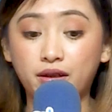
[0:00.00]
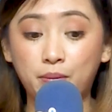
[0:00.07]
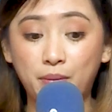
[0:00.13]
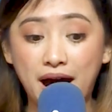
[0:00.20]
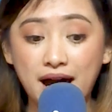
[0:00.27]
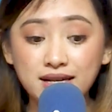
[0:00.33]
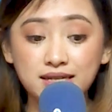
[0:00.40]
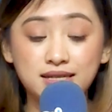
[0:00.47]
the
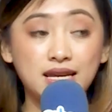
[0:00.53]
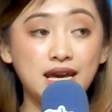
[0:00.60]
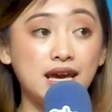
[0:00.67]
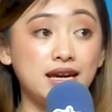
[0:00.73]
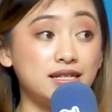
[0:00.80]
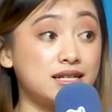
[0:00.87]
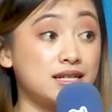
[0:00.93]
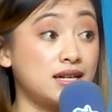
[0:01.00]
mass
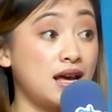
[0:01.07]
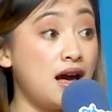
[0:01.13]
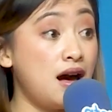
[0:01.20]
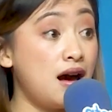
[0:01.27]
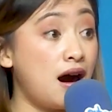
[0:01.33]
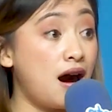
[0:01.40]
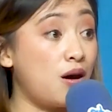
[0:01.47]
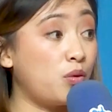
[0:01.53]
is
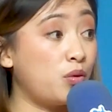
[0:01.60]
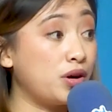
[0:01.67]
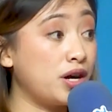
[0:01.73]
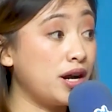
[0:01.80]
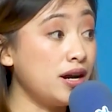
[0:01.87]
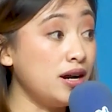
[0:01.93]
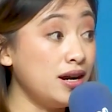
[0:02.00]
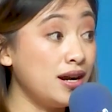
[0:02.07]
our...
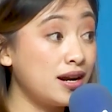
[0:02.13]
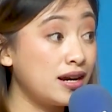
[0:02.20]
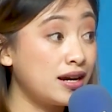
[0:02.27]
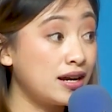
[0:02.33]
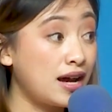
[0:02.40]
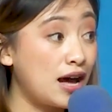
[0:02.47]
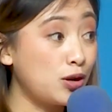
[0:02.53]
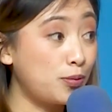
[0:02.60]

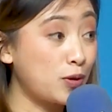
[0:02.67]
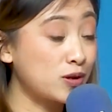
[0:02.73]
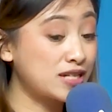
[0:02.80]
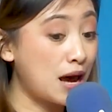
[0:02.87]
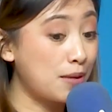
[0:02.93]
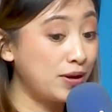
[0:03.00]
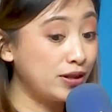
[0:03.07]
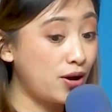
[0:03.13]
Ano pong
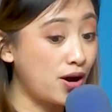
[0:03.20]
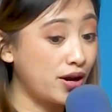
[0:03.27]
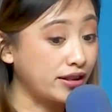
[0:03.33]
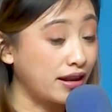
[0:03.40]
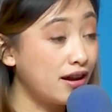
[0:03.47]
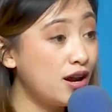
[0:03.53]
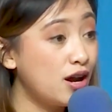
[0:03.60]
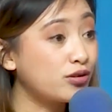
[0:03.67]
sabi doon?
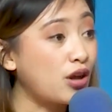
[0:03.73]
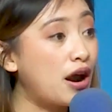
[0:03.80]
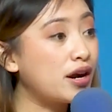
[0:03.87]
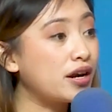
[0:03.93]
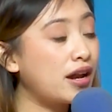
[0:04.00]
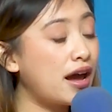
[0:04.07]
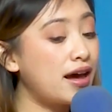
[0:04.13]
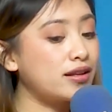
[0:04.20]

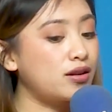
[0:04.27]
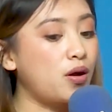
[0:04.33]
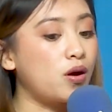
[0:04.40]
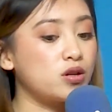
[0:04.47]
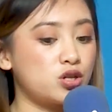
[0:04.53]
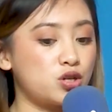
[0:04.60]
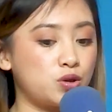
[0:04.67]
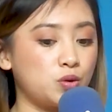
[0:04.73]
Target
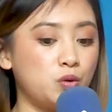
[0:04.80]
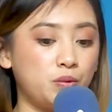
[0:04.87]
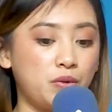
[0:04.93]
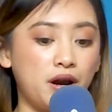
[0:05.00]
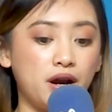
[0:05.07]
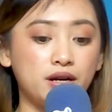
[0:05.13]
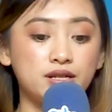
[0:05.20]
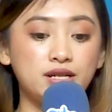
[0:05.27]

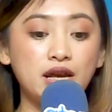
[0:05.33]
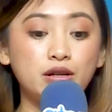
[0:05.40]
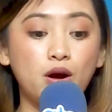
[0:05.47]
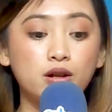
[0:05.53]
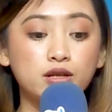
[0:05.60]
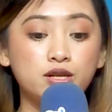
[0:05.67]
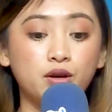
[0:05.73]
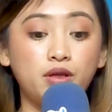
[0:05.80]
consumers and
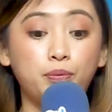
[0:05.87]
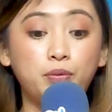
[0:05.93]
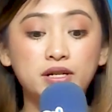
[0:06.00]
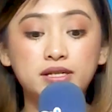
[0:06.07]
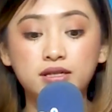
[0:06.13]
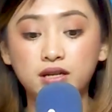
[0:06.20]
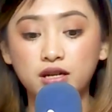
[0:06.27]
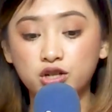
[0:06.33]
also the
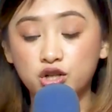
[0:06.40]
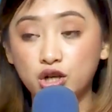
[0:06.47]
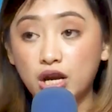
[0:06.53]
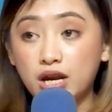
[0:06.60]
prestige